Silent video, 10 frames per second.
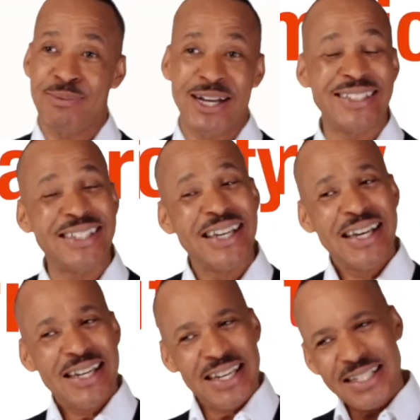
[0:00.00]
But
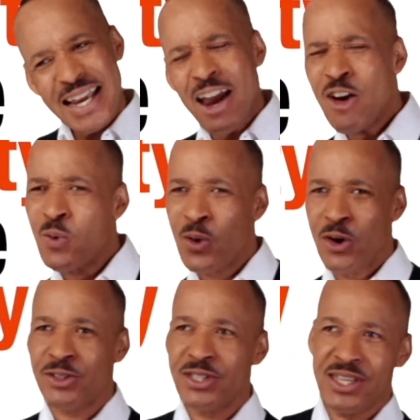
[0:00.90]
the entire
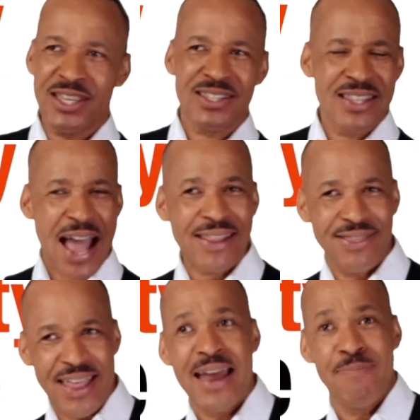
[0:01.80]
world is not
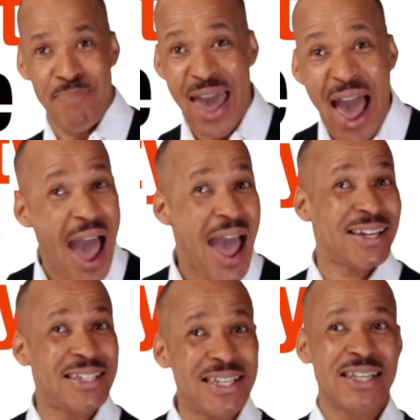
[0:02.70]
that bad,